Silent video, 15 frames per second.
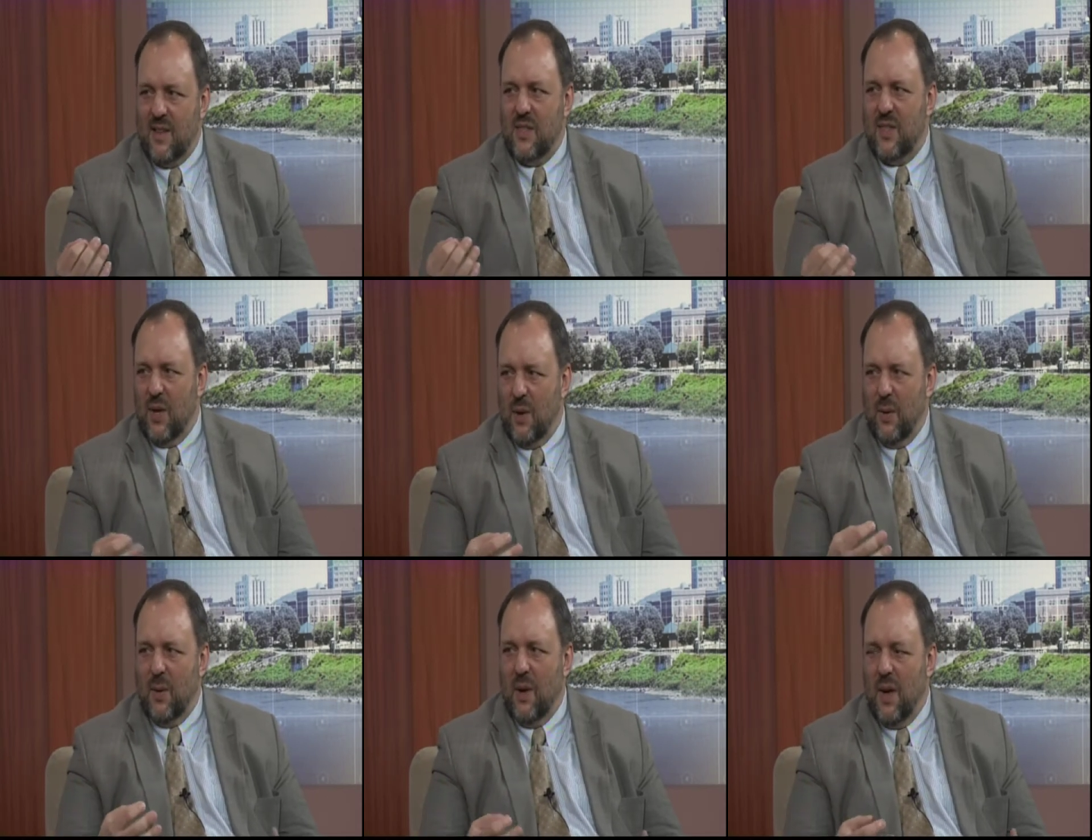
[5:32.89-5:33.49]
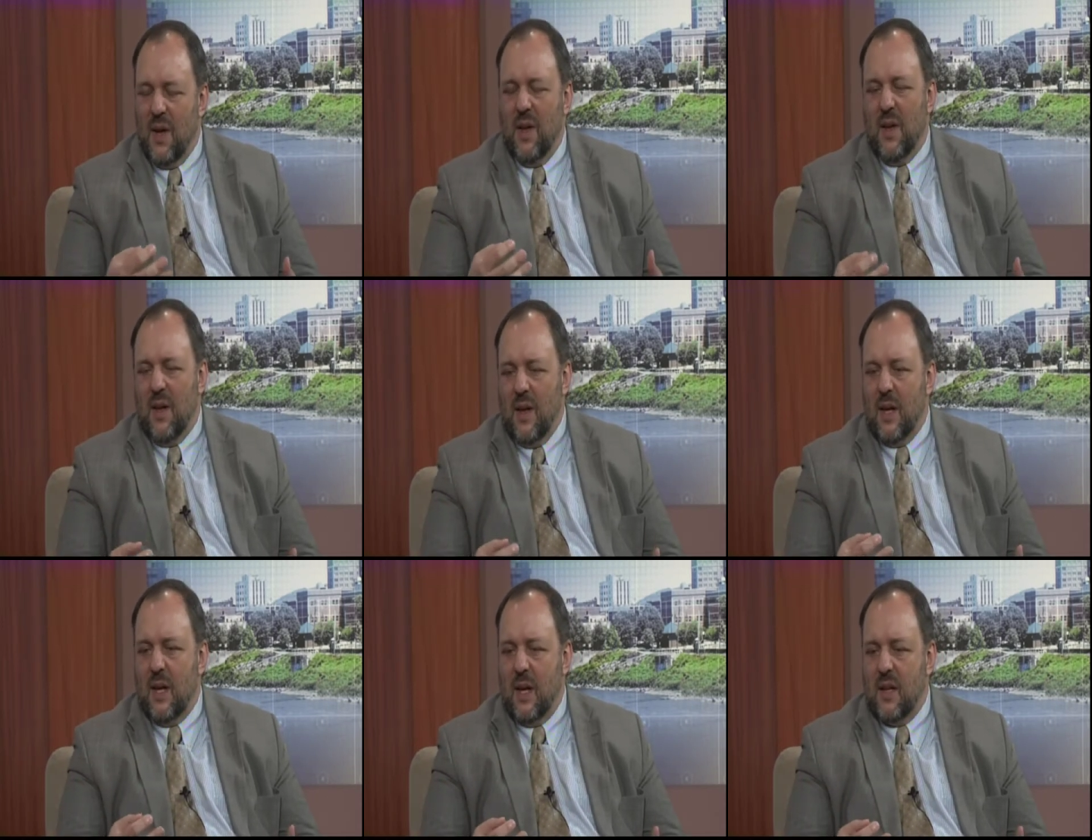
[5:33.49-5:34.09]
So
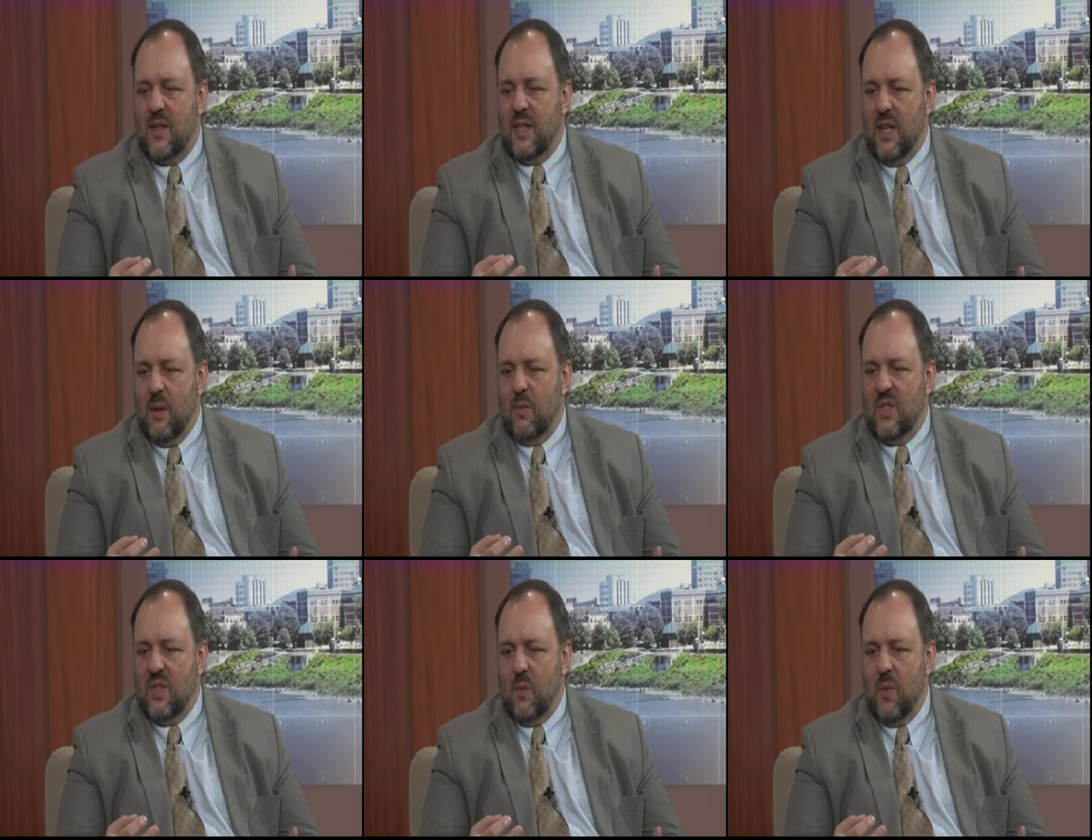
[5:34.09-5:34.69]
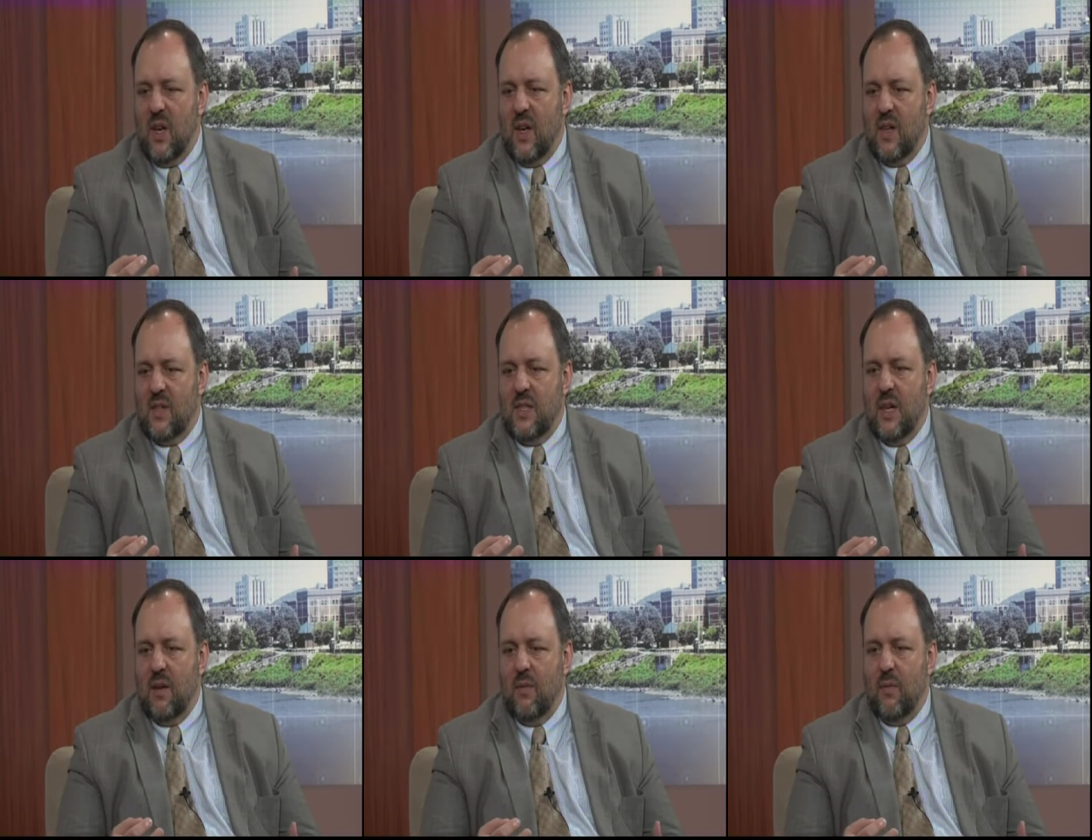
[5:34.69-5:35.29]
it seems to me
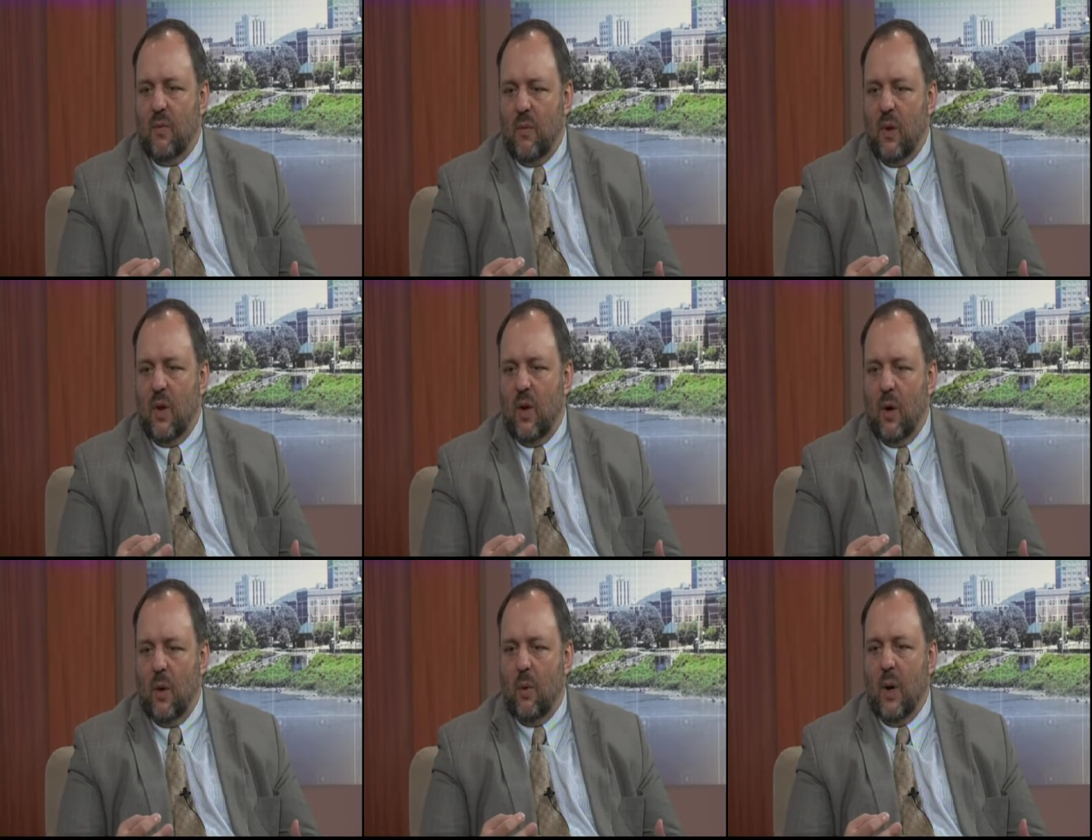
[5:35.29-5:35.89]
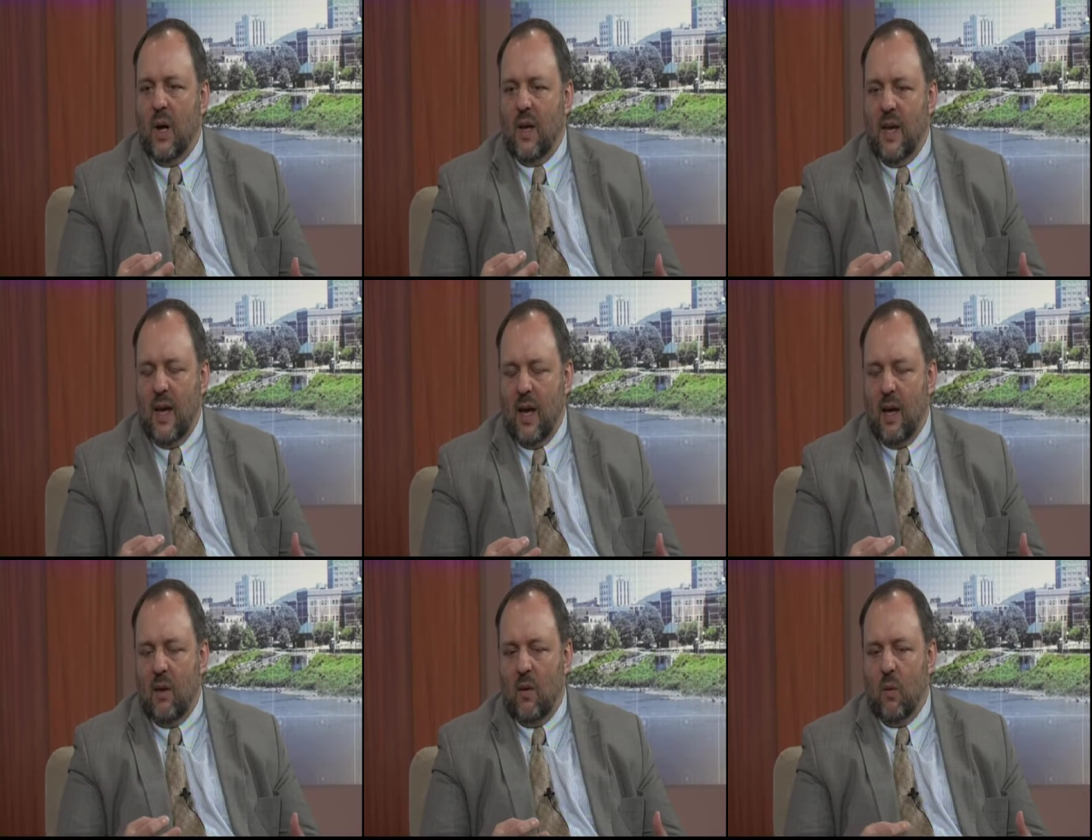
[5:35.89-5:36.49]
as if,
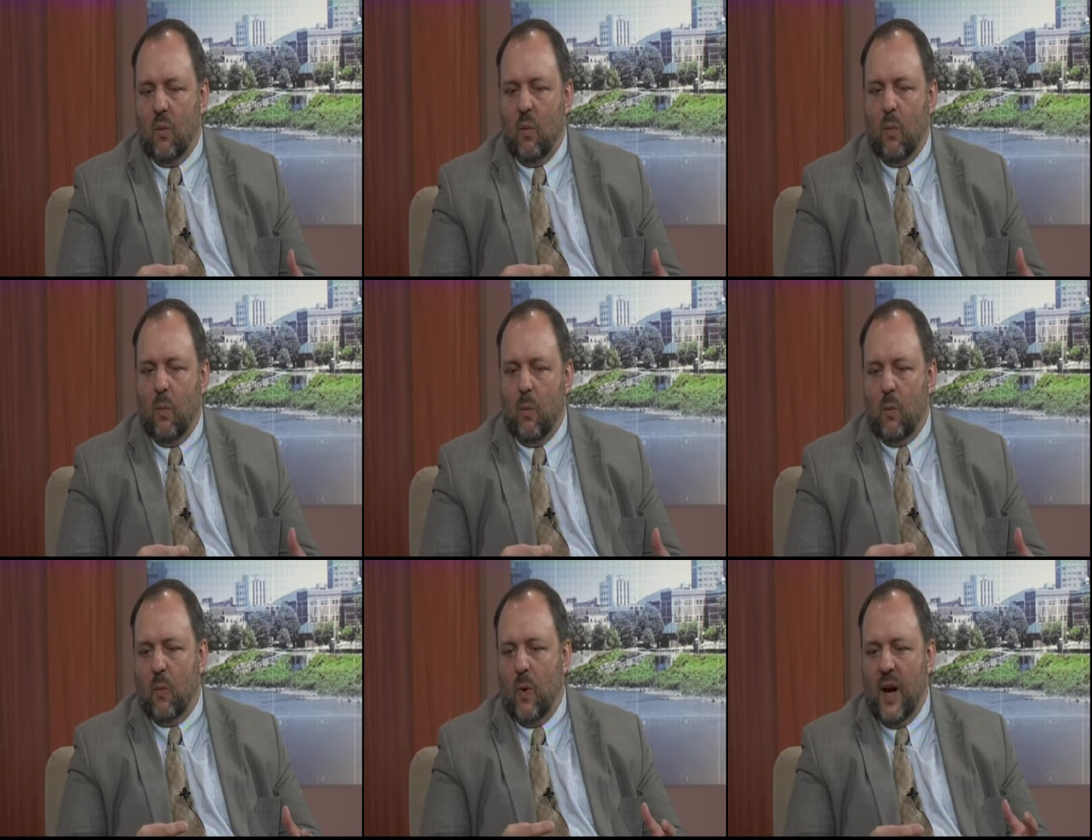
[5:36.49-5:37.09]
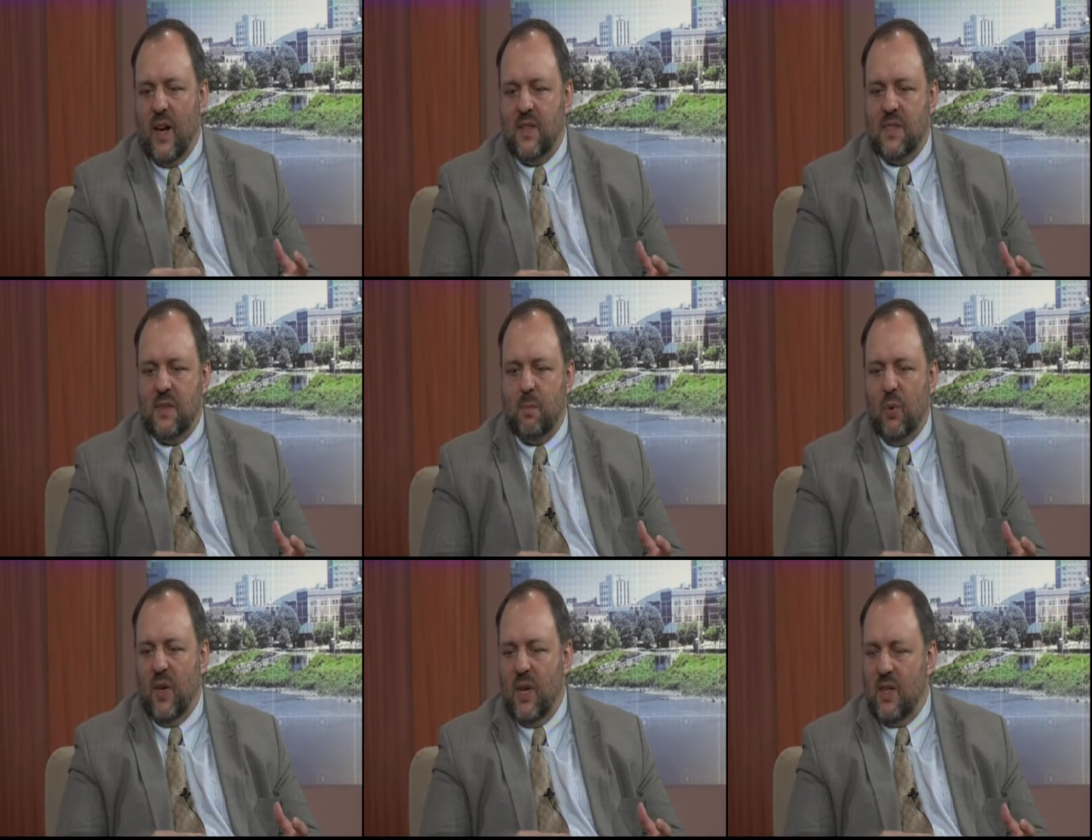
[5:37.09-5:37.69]
again,
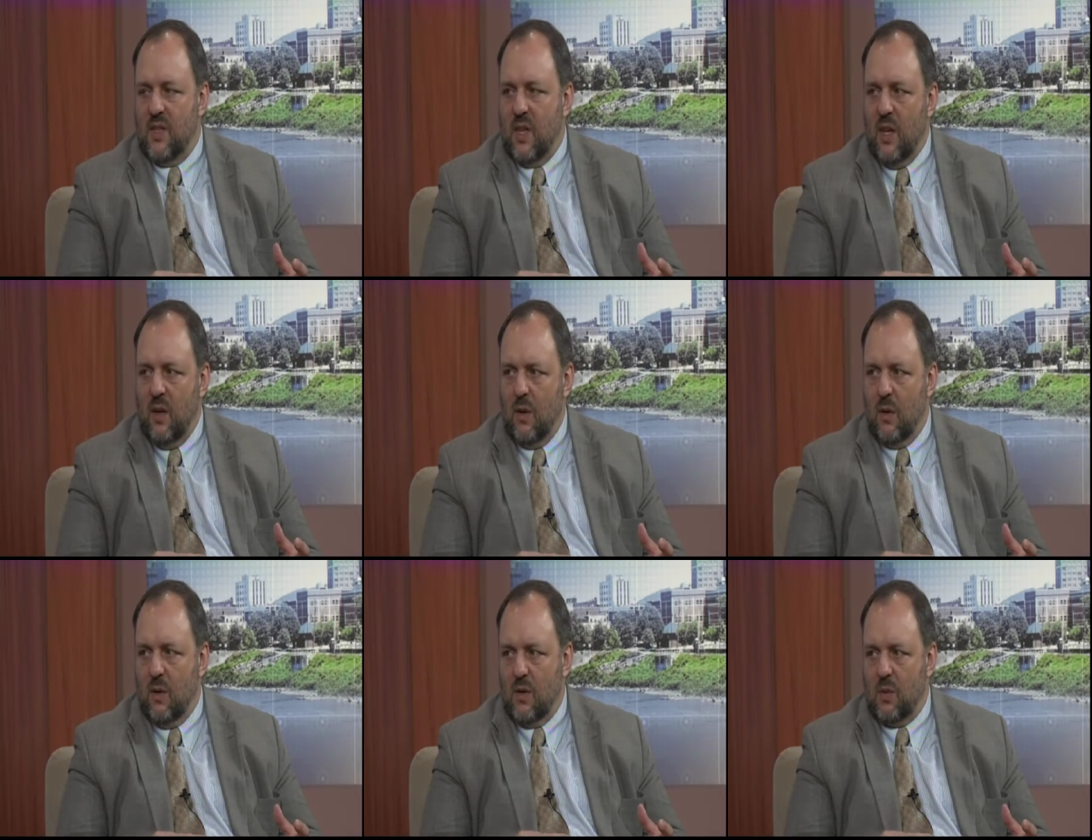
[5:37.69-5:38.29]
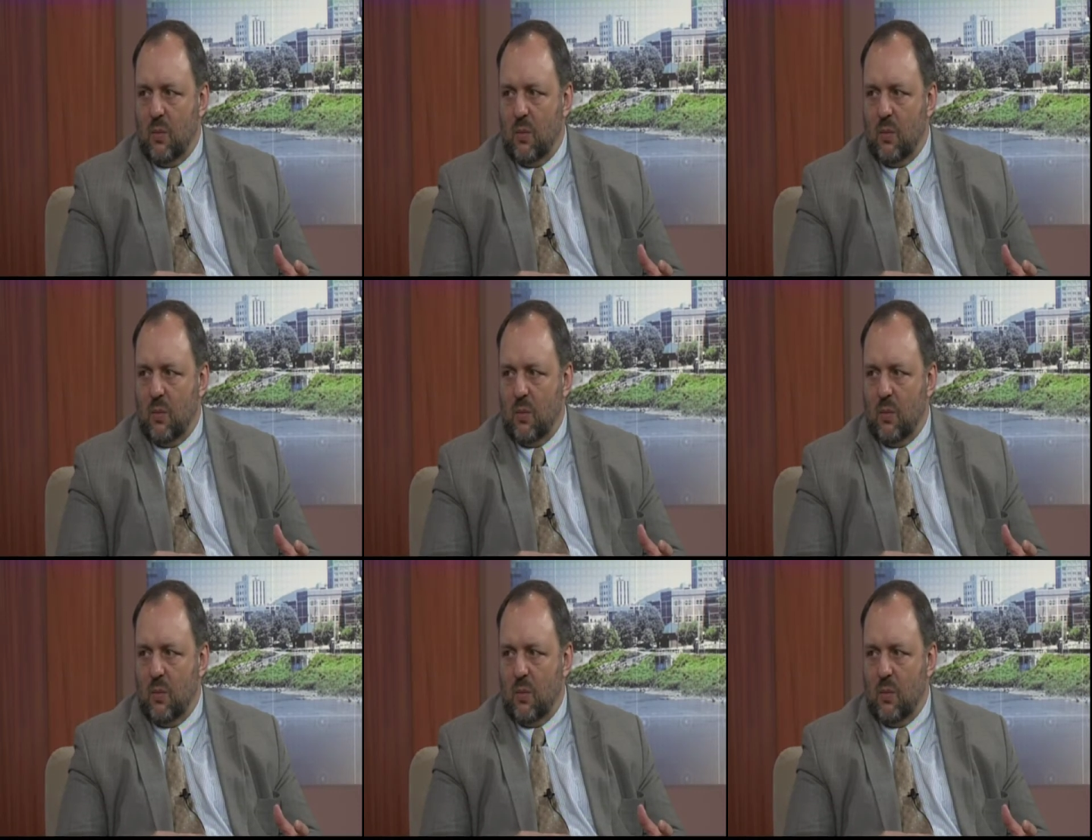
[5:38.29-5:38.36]
race plays a huge